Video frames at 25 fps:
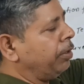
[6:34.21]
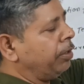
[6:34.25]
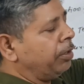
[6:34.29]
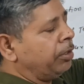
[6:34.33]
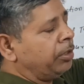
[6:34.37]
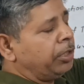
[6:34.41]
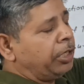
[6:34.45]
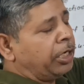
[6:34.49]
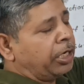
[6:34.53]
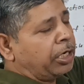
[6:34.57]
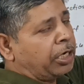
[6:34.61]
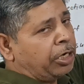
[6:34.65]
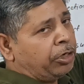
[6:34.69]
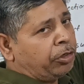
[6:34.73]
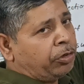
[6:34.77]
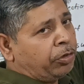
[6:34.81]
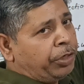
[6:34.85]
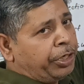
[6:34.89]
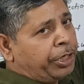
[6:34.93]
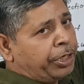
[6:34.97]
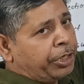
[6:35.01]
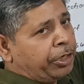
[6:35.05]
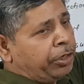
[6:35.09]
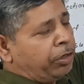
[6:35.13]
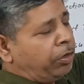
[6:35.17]

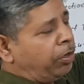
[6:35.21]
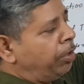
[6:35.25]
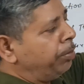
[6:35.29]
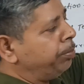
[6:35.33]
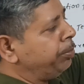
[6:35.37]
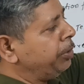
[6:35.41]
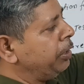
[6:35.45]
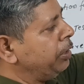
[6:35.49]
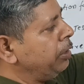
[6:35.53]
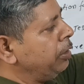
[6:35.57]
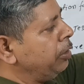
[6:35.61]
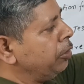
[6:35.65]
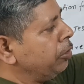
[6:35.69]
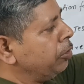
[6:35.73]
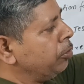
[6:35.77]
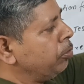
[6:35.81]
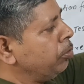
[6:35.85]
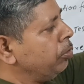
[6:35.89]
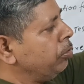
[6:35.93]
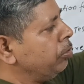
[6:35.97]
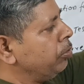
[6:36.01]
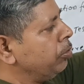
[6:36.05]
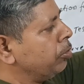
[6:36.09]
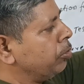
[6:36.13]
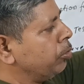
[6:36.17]
continuity of the
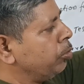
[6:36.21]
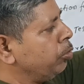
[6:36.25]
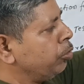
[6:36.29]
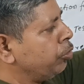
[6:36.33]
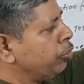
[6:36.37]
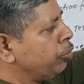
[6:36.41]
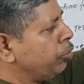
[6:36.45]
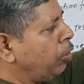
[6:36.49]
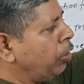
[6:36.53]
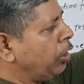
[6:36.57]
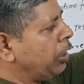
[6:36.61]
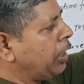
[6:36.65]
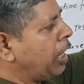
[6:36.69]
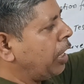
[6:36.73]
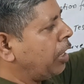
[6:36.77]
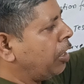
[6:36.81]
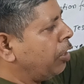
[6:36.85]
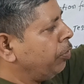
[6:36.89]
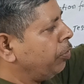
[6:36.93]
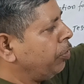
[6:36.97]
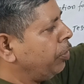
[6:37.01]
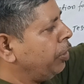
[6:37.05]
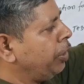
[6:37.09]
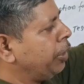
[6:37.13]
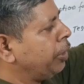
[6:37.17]
to show the
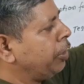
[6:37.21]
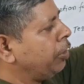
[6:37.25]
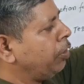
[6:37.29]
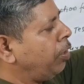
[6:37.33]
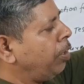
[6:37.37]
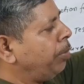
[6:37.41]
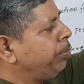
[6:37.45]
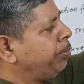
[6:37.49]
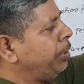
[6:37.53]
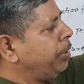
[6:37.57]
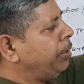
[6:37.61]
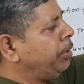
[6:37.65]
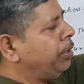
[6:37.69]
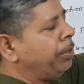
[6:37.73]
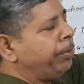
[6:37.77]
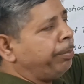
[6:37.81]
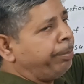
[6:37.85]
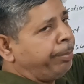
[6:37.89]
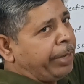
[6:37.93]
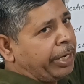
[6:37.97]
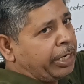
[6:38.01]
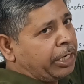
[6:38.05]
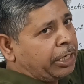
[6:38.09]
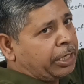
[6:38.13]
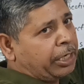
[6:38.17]
continuity of the
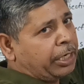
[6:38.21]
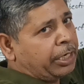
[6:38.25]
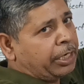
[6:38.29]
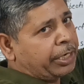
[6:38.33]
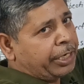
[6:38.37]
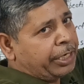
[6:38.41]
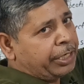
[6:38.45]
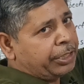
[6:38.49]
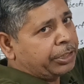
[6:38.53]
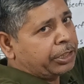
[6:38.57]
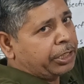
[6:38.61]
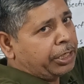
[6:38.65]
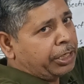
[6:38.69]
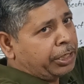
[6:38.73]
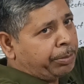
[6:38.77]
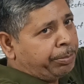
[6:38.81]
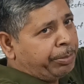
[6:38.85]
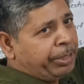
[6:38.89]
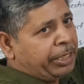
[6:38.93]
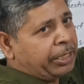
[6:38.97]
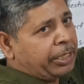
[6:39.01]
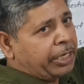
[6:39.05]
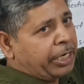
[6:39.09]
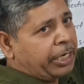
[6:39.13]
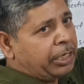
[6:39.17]
magnetic range, it
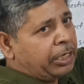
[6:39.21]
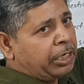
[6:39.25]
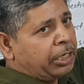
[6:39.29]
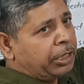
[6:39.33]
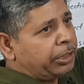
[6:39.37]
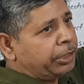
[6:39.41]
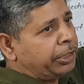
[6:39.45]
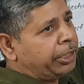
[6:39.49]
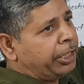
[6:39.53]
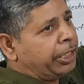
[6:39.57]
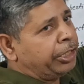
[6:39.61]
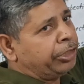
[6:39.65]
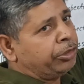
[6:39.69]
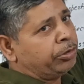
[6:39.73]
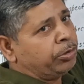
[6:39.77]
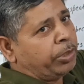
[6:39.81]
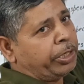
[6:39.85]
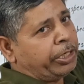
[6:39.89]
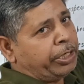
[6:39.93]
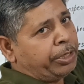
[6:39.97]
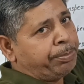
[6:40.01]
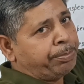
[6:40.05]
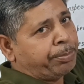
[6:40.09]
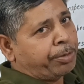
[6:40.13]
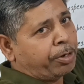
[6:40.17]
means that there is no
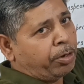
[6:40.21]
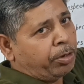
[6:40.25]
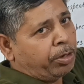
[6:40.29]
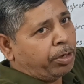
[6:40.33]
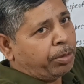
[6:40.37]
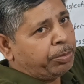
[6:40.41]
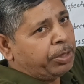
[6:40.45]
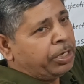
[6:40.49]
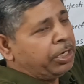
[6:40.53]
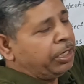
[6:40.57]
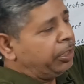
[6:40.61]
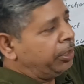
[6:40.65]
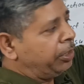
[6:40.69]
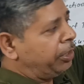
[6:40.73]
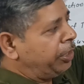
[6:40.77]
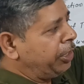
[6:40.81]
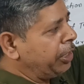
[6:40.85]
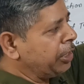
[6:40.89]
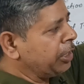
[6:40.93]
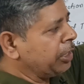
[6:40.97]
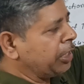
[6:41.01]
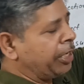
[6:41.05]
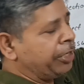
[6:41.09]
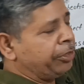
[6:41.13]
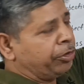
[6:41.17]
any problem. This
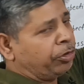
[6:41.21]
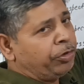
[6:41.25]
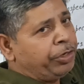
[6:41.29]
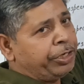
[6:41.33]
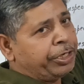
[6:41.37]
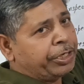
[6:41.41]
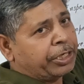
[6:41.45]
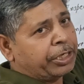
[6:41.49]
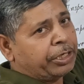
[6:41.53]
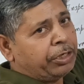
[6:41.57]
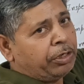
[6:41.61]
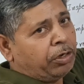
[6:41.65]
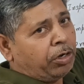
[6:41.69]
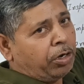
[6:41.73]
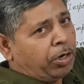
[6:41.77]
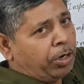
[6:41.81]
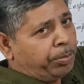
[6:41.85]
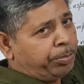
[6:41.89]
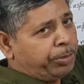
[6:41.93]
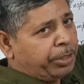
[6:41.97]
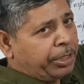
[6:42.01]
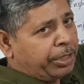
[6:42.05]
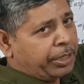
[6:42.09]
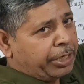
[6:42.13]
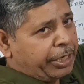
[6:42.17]
continuity of
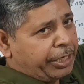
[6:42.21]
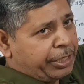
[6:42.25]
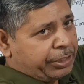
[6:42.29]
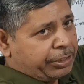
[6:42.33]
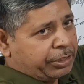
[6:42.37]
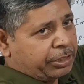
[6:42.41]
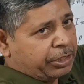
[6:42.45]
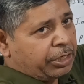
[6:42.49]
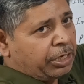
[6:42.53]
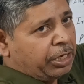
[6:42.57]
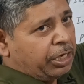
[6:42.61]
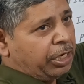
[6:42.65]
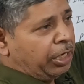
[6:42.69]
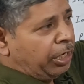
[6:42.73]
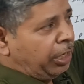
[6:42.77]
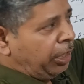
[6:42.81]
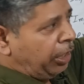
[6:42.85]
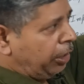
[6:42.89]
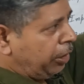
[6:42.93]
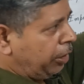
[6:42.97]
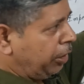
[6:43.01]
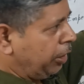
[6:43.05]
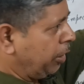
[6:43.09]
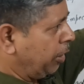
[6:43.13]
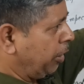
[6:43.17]
the range
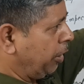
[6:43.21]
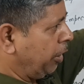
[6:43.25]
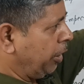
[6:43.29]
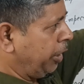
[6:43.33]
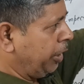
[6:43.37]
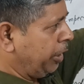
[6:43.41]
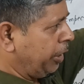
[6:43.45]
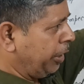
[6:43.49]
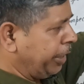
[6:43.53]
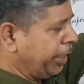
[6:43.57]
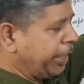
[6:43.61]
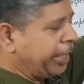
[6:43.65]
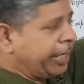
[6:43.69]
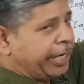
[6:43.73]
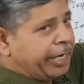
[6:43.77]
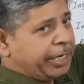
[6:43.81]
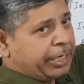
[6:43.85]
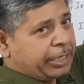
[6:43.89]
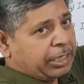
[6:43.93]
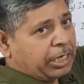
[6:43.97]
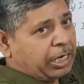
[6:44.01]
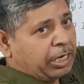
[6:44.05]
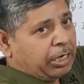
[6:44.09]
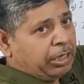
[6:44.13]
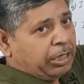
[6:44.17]
indicate
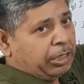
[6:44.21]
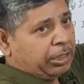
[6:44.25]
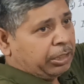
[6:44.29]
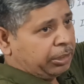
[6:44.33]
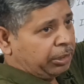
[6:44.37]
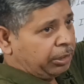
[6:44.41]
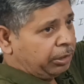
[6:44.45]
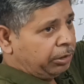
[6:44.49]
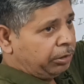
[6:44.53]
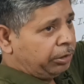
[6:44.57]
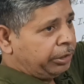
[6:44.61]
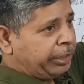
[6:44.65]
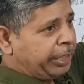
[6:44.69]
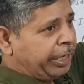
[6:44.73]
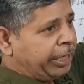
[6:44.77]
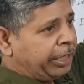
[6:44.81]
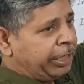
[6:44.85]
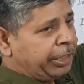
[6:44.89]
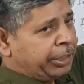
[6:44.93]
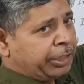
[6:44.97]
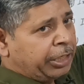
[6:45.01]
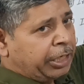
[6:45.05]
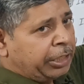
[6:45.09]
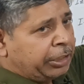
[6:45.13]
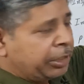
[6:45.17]
the there
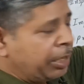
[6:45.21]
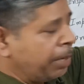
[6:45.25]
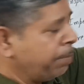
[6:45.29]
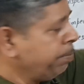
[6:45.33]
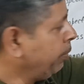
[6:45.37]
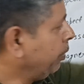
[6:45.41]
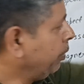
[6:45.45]
is a some